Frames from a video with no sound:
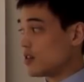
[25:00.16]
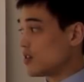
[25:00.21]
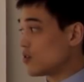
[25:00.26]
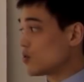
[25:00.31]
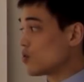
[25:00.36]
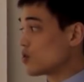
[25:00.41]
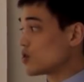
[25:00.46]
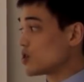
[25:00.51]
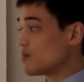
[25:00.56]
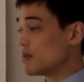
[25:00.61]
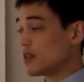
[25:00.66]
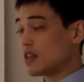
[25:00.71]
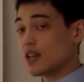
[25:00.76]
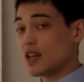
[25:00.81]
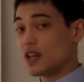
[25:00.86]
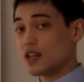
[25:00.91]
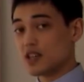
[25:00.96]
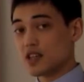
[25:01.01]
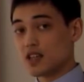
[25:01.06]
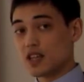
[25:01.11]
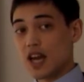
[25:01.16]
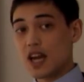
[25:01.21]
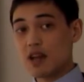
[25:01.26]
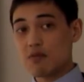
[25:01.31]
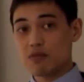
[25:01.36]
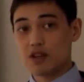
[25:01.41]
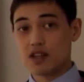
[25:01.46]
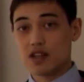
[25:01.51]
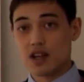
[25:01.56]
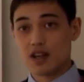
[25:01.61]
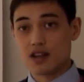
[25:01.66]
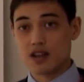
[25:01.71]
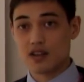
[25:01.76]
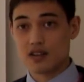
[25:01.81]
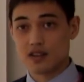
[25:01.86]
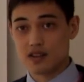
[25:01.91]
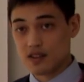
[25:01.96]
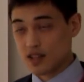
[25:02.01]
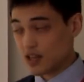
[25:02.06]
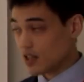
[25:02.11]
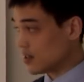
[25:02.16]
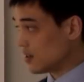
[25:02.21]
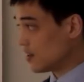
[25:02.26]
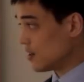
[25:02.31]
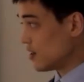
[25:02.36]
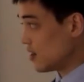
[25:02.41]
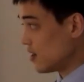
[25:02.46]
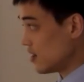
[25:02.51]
distortion mitigation can be done is still